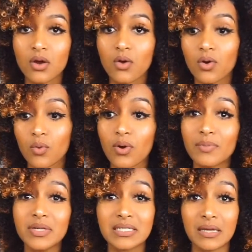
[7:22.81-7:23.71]
or what,
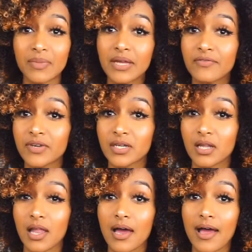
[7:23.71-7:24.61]
because I'm not even
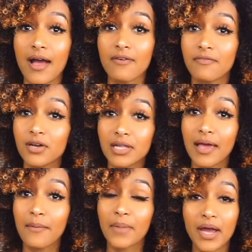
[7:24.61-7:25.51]
gonna lie, I felt
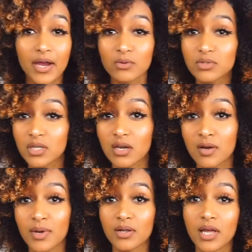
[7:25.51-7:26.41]
like my hair was gonna
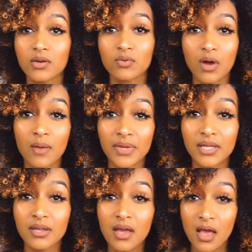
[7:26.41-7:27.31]
come out like ramen